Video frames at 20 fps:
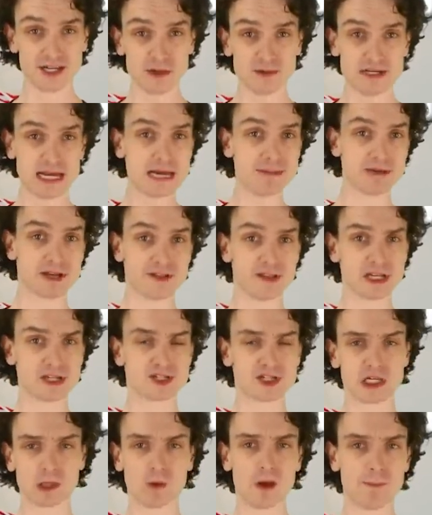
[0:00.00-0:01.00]
you name it.
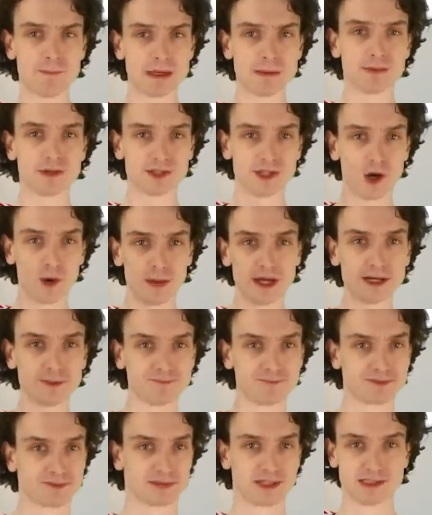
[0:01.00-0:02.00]
Things you don't want people knowing,
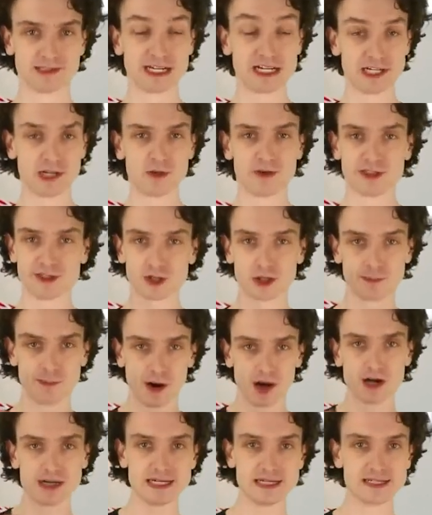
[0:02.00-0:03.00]
let alone third
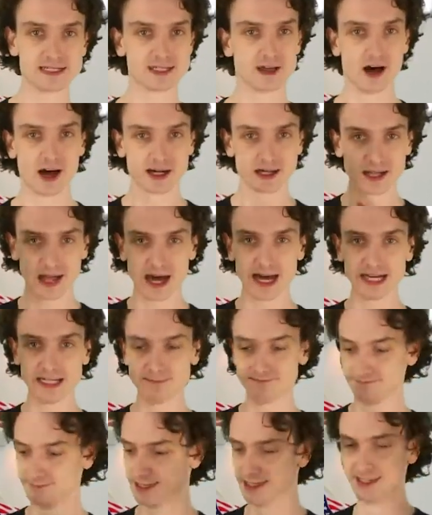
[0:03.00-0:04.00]
parties
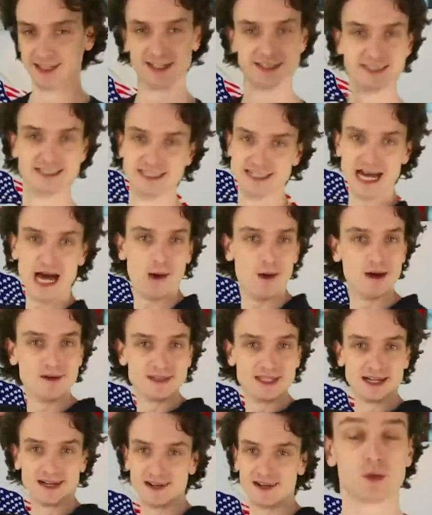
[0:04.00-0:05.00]
online, it's now
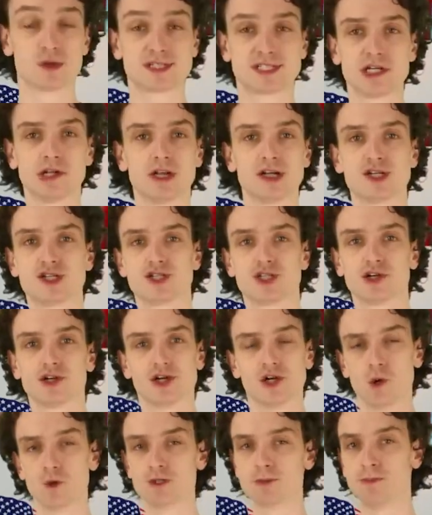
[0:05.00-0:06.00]
out there. We're still unsure
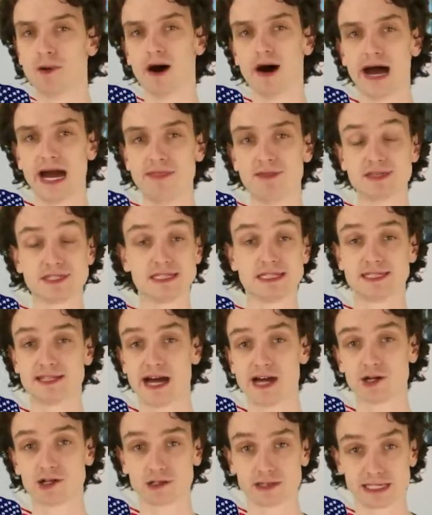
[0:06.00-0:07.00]
who is behind this
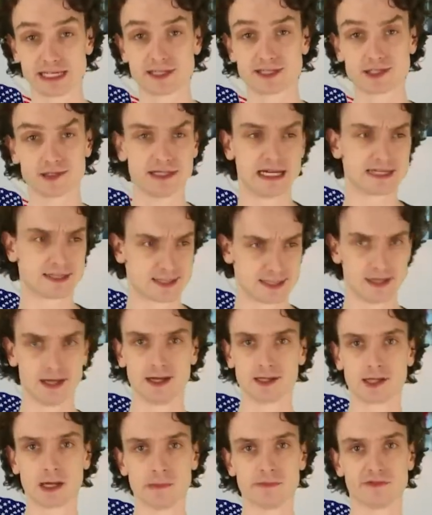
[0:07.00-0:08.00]
entire leak, so that's
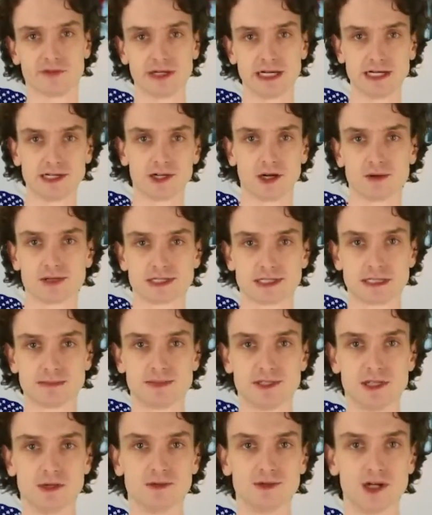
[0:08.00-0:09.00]
comforting to go to
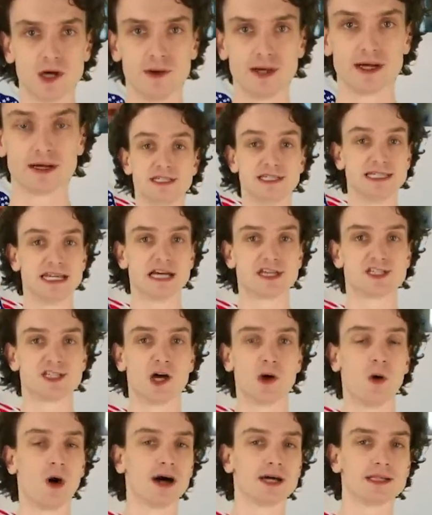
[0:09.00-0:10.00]
sleep to knowing.
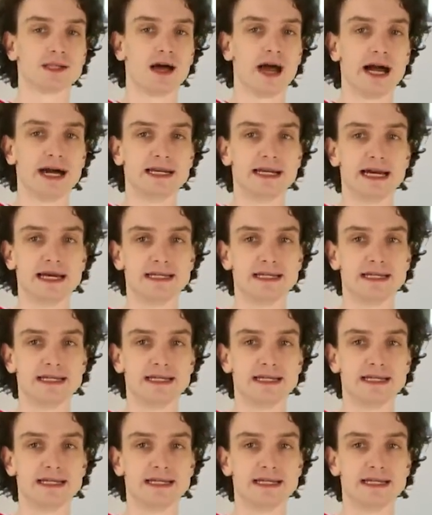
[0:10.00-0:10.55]
CSO Online